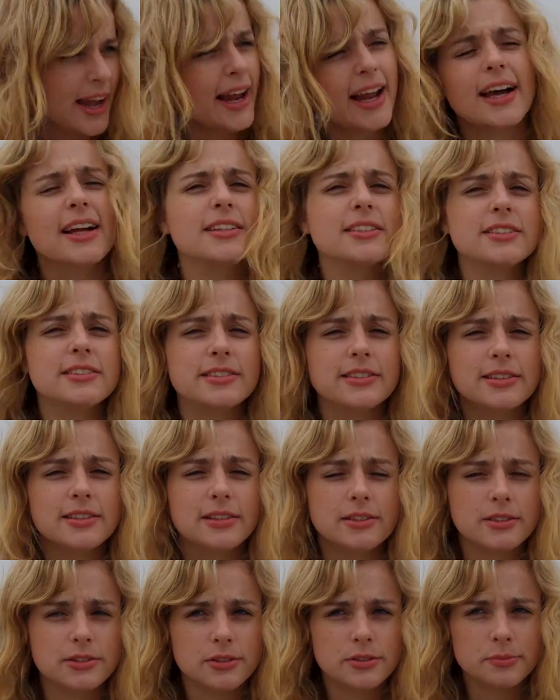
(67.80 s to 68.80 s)
And
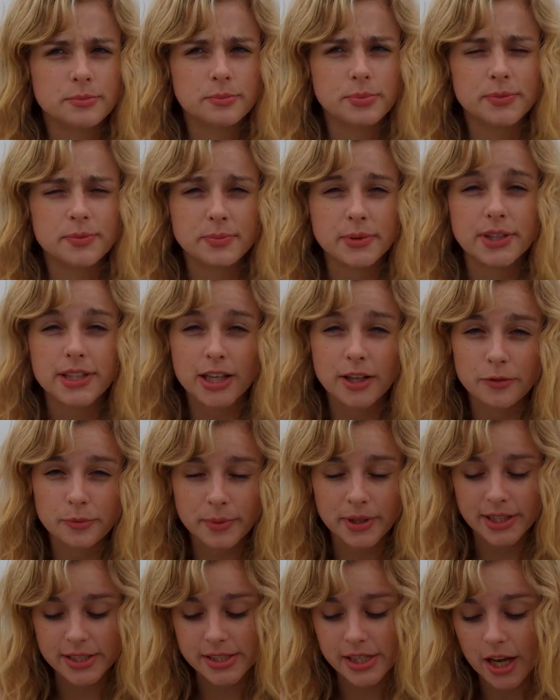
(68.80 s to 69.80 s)
believe
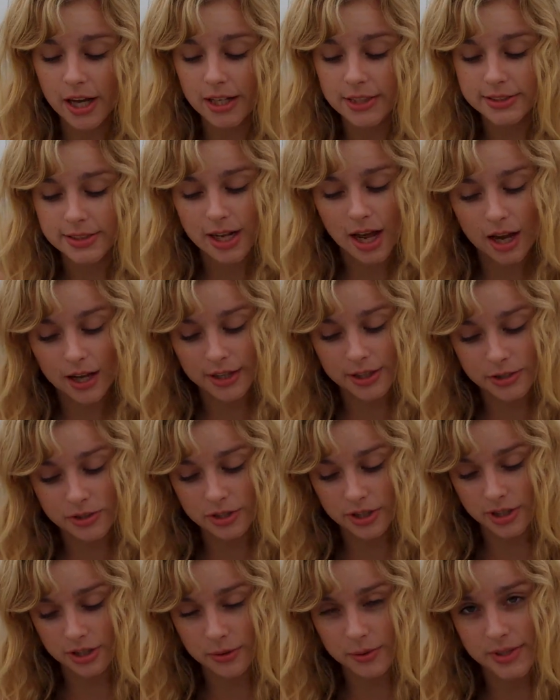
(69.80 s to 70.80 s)
me, Doug is not going to
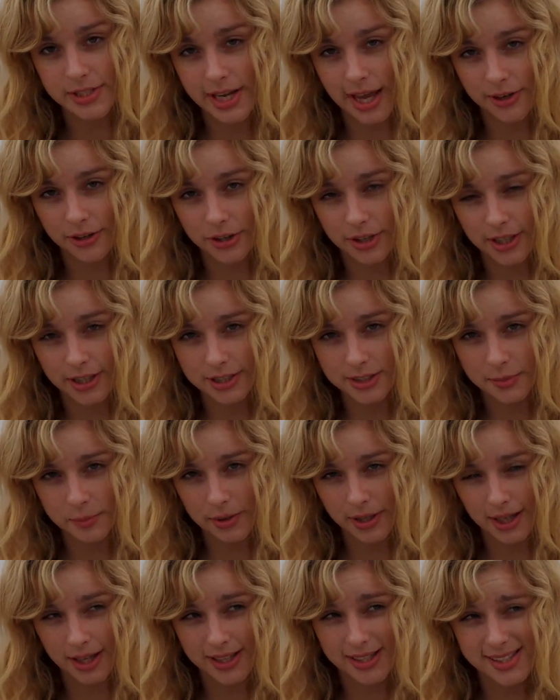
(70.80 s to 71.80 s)
treat her with tenderness
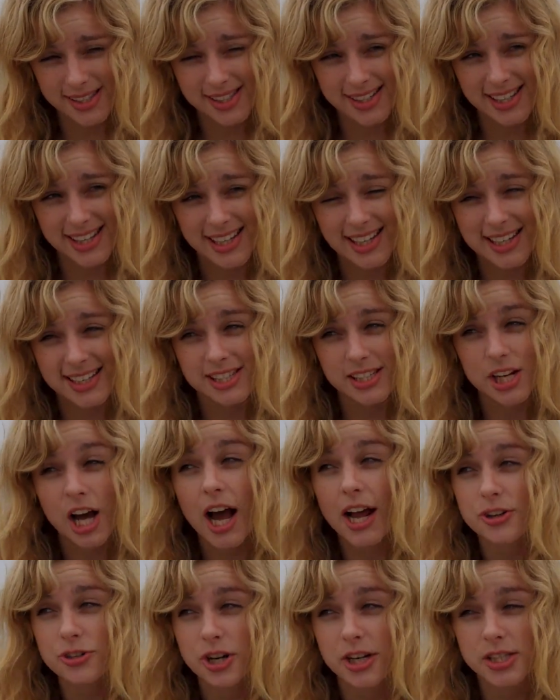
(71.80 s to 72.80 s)
because he is
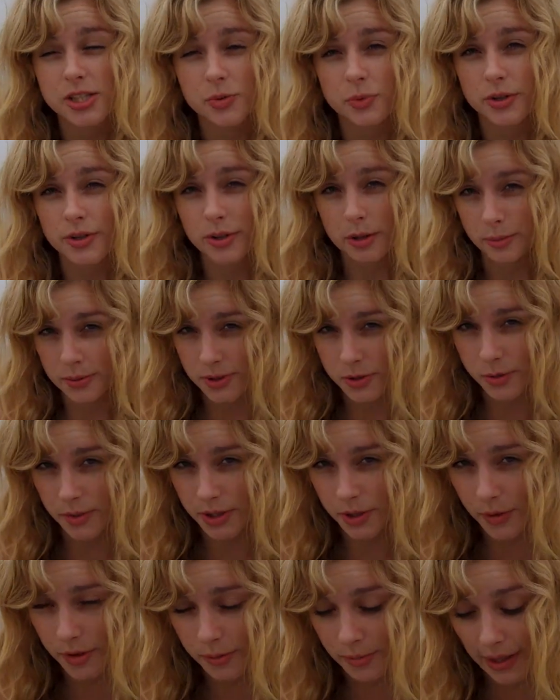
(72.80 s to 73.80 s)
not trustworthy
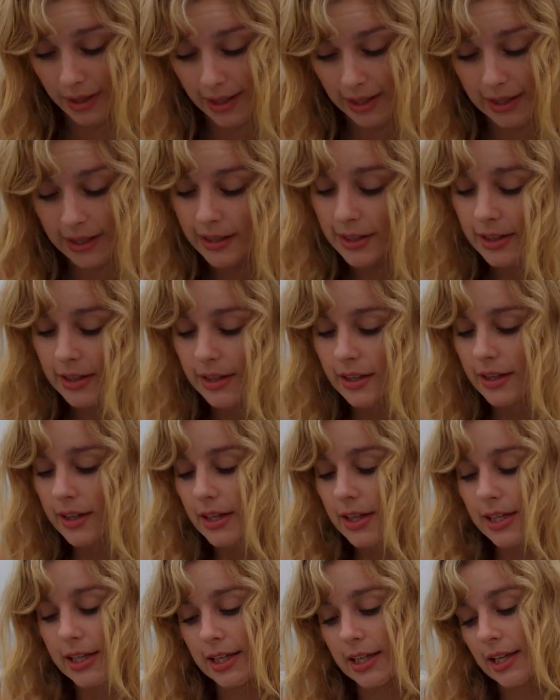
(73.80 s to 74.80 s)
between you and me.
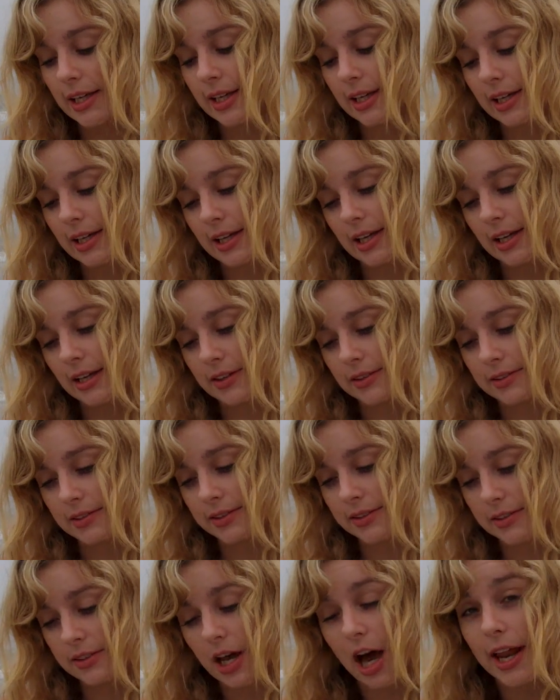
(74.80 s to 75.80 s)
He is
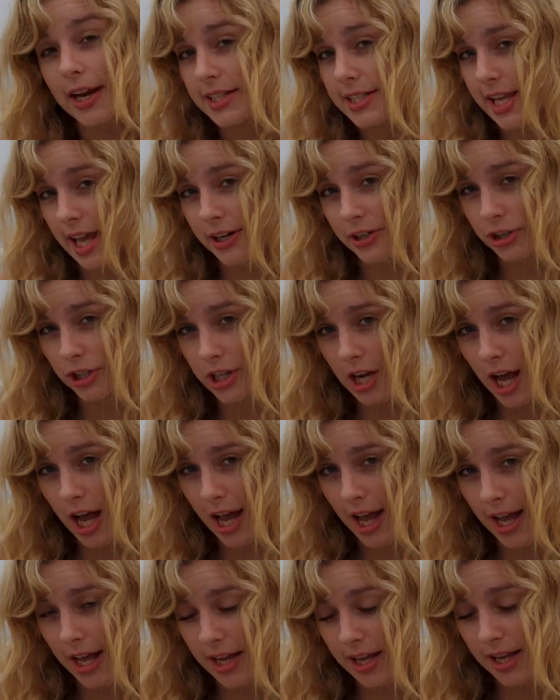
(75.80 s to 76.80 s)
not a tender
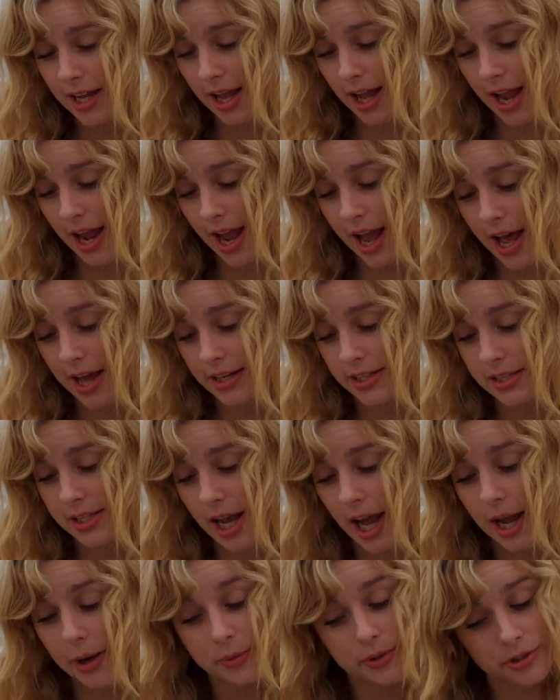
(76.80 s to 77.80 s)
guy, and
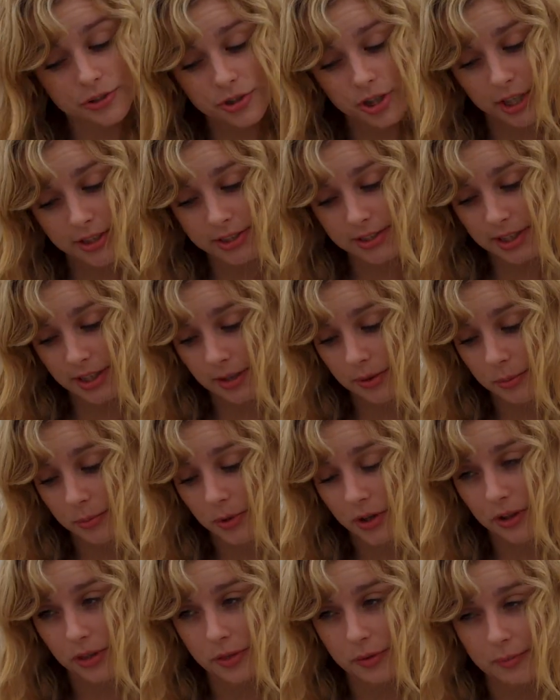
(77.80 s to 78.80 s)
I wouldn't trust him
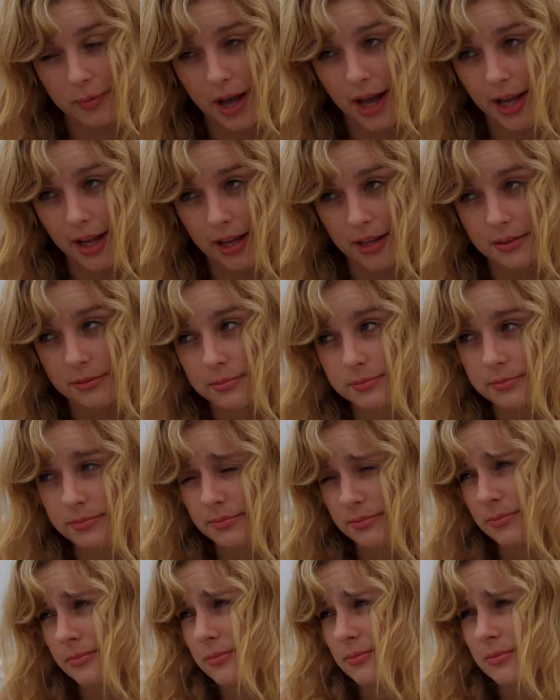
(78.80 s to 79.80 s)
with my,
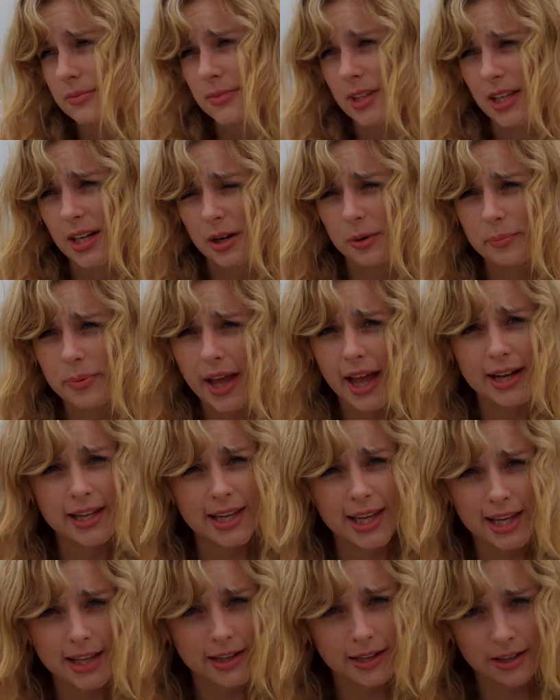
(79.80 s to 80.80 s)
you know, pet
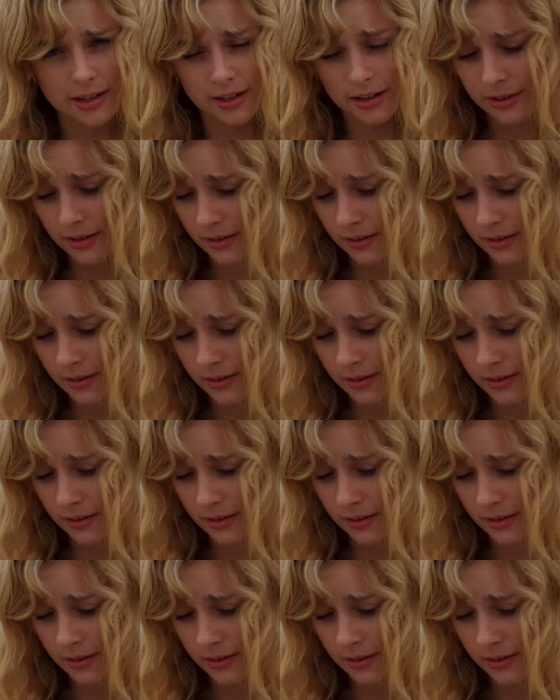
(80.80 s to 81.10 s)
kitten